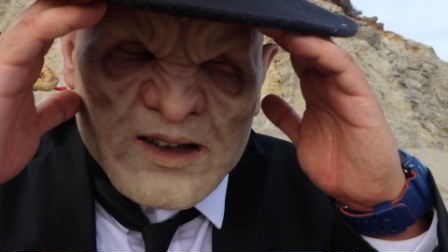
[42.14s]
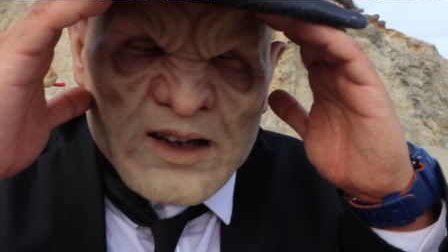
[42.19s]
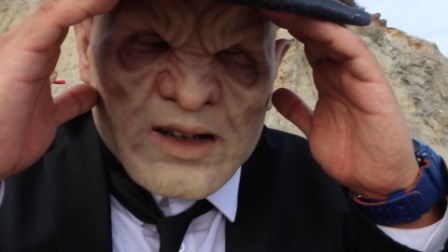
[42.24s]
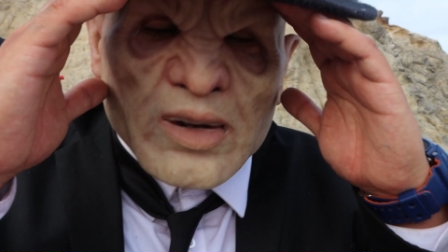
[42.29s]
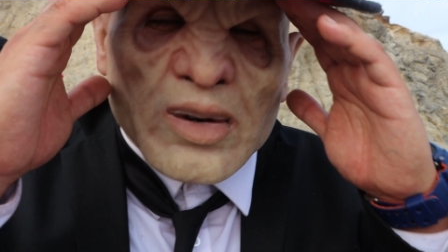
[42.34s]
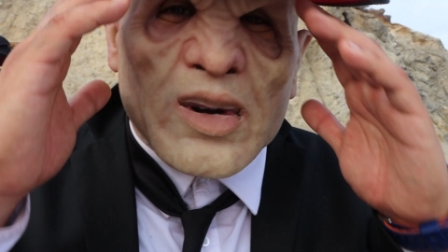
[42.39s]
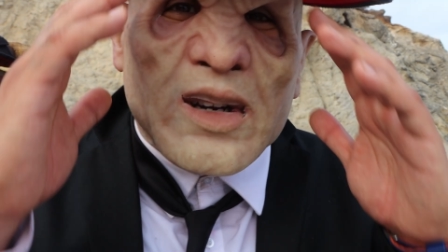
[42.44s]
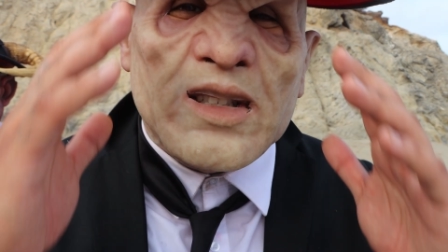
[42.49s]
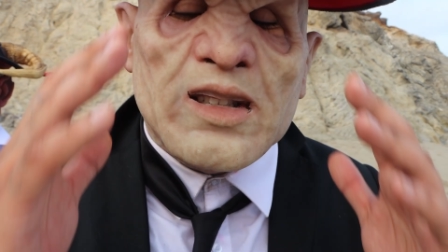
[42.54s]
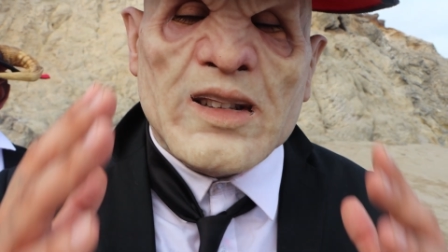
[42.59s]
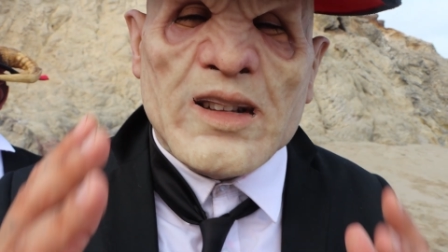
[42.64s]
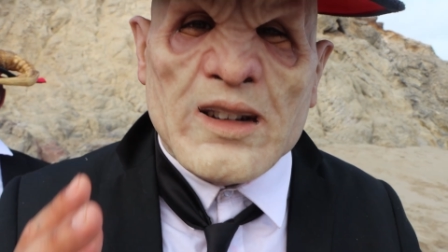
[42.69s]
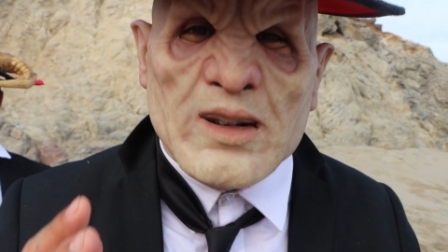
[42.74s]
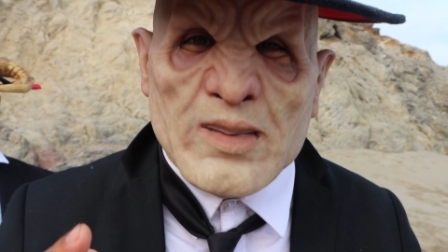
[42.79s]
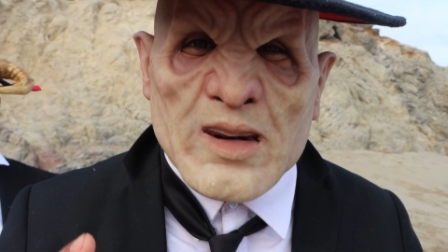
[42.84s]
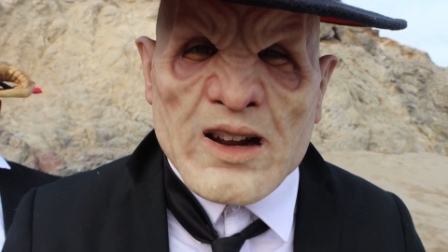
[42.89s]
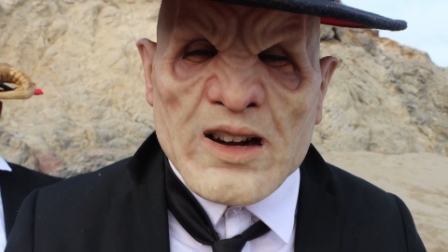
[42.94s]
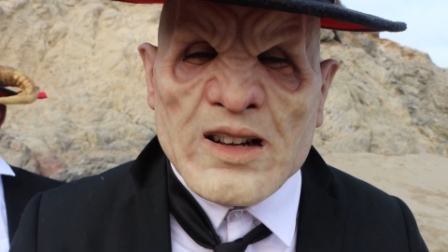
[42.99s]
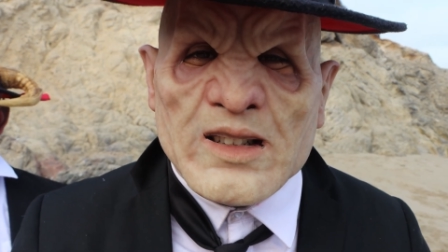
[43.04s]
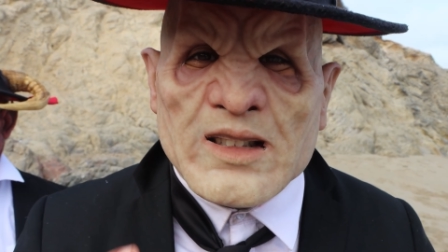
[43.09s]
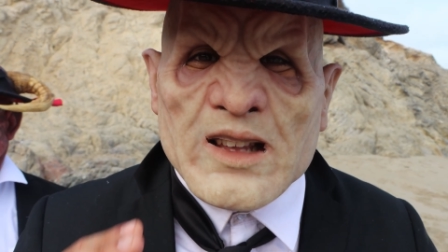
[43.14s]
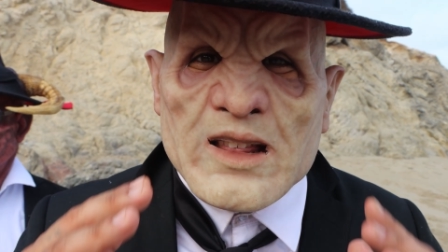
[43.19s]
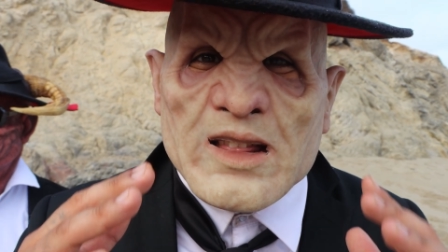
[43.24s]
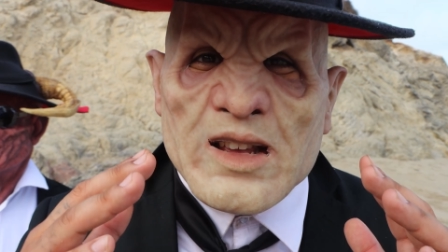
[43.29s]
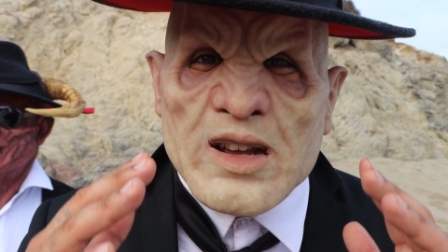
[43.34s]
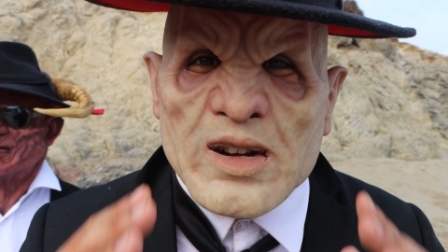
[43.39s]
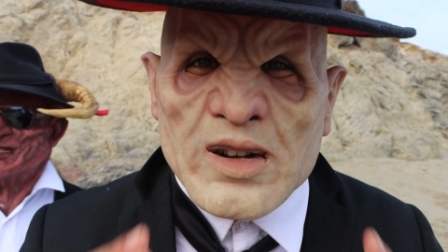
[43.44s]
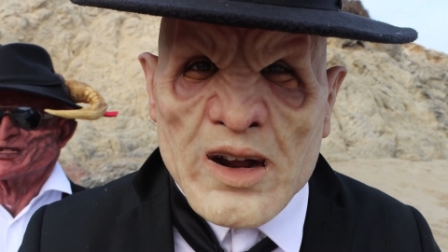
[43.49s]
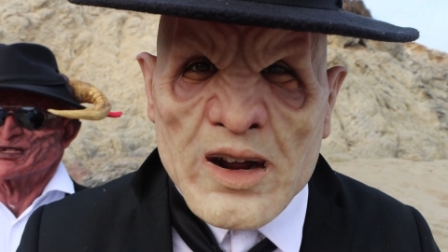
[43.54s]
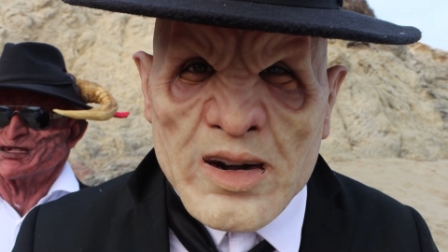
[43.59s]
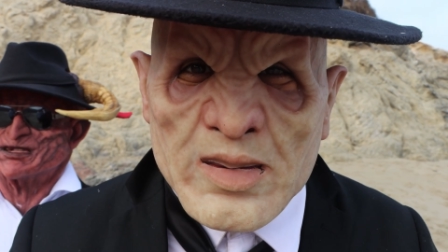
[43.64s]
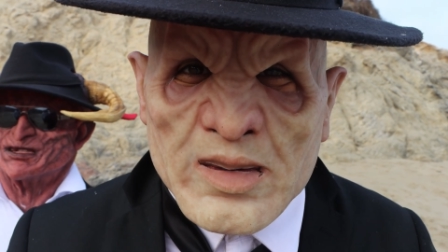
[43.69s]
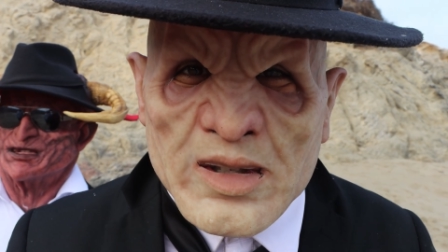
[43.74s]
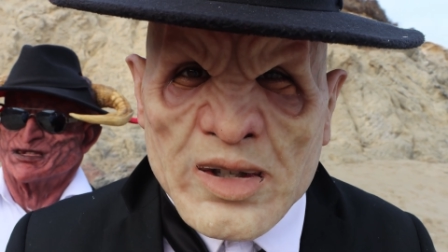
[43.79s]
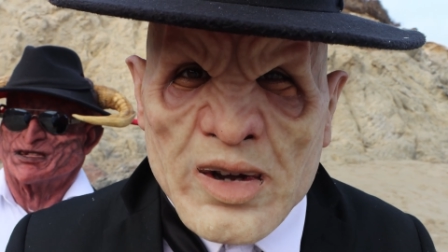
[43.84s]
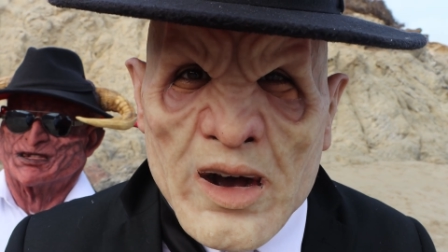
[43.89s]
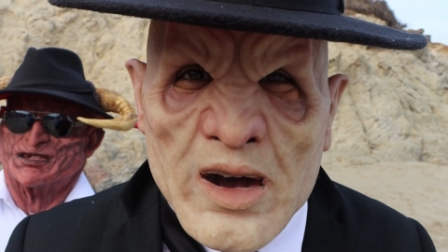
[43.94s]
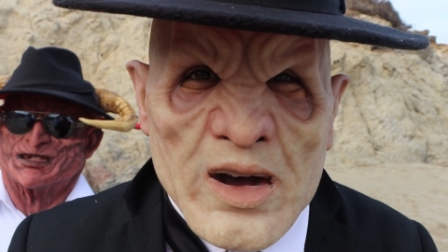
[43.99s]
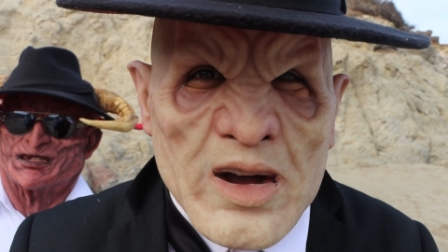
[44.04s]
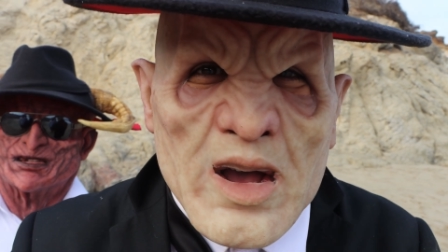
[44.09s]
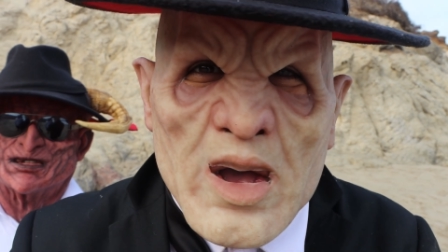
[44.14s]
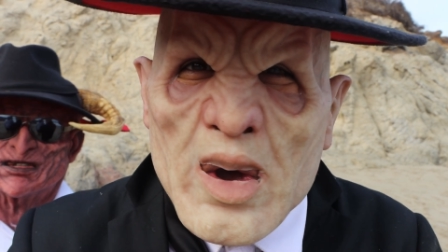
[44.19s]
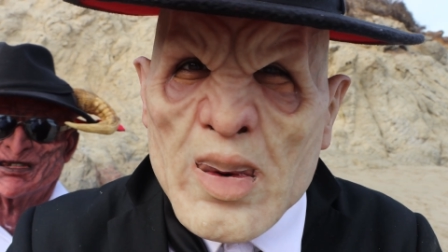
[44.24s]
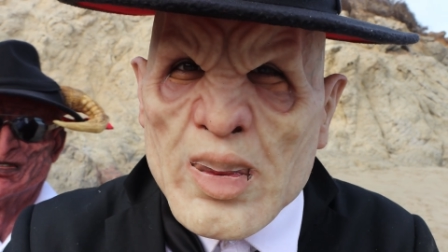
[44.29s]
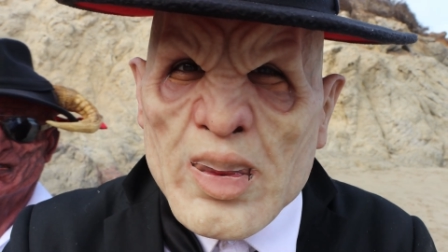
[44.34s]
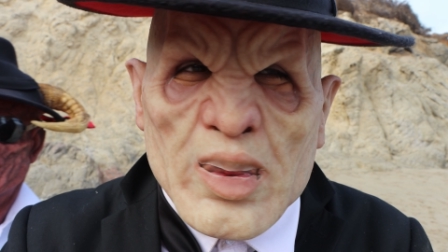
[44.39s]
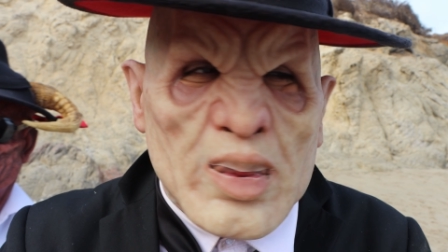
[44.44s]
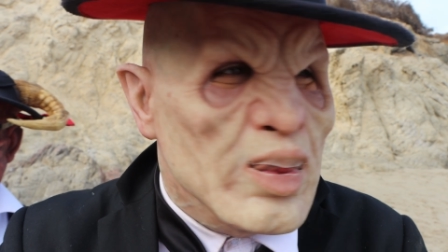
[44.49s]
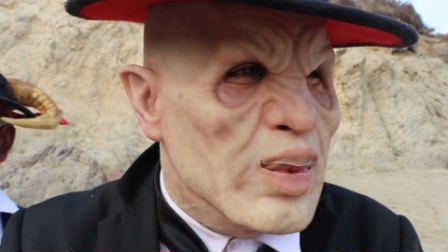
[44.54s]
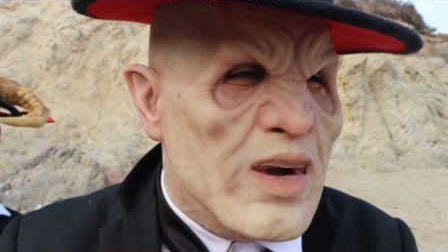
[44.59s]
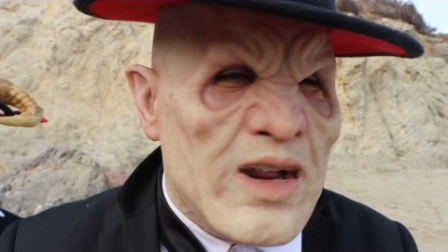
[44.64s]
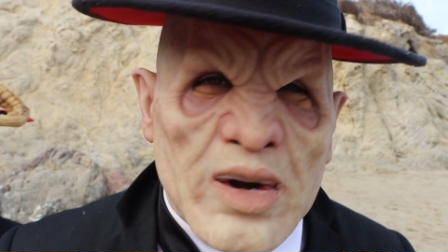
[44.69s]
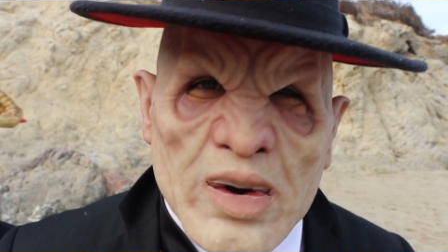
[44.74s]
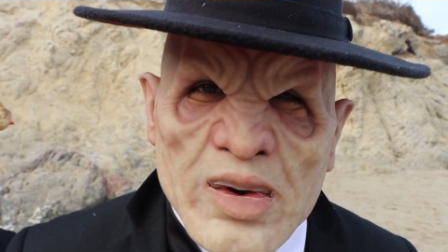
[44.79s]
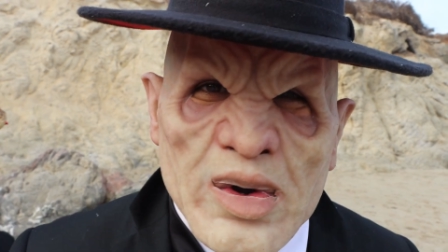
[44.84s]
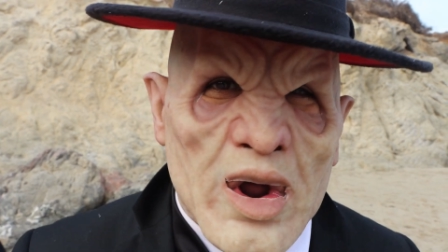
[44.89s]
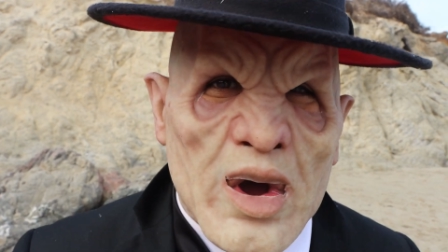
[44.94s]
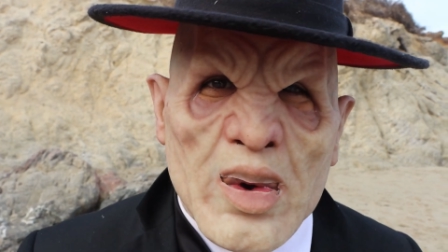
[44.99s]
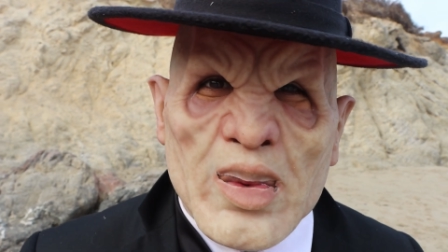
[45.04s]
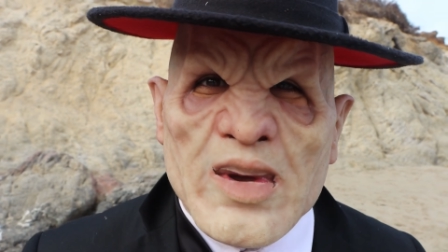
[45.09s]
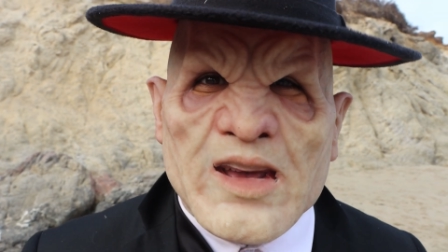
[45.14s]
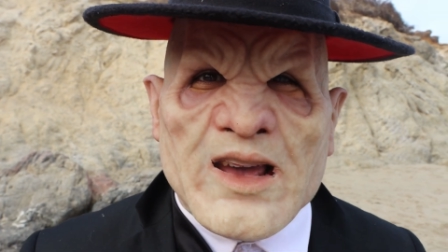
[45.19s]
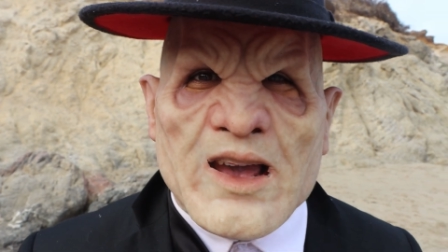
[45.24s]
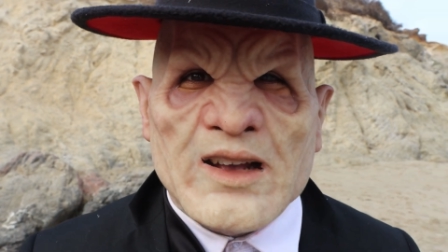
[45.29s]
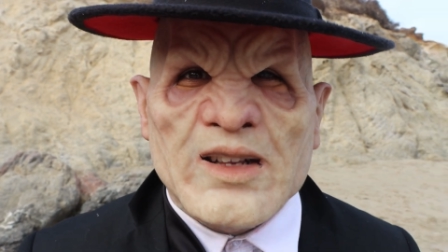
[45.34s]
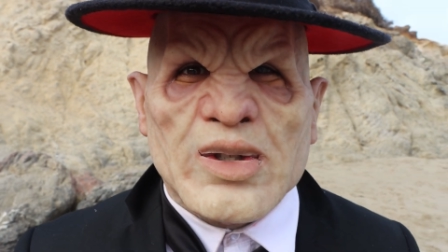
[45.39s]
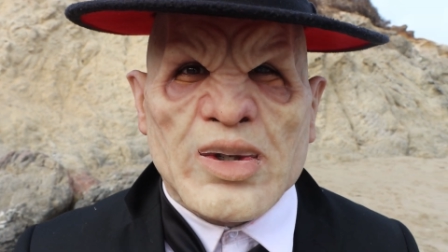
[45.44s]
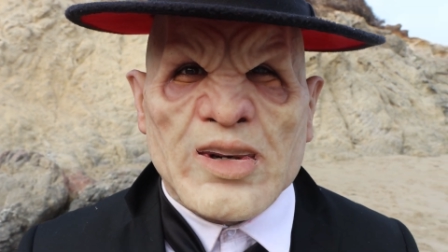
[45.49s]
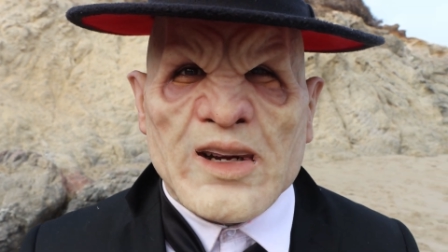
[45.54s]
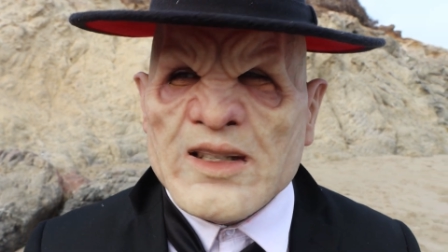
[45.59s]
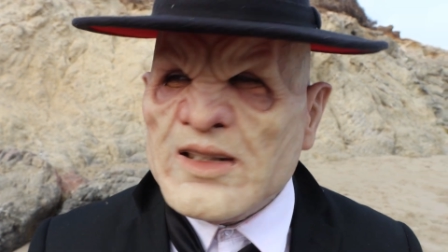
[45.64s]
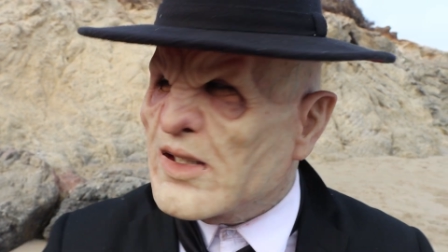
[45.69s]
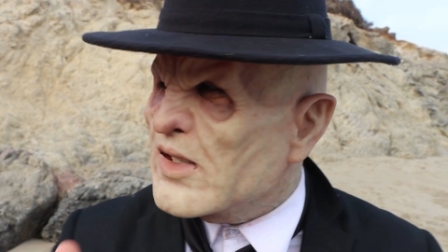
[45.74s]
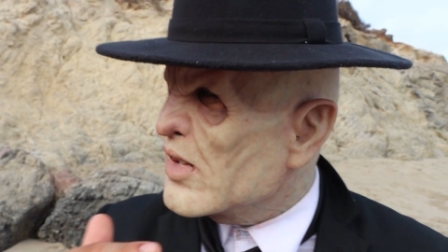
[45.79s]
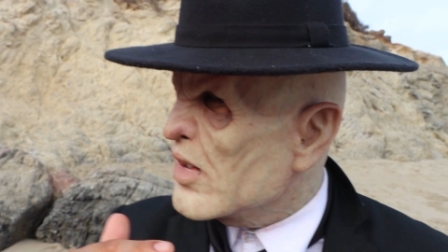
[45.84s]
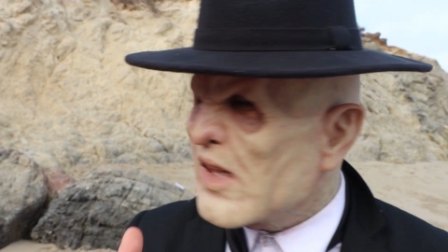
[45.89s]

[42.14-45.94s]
And the crazy thing about it is that the anonymous call, we don't know, we can't trace it.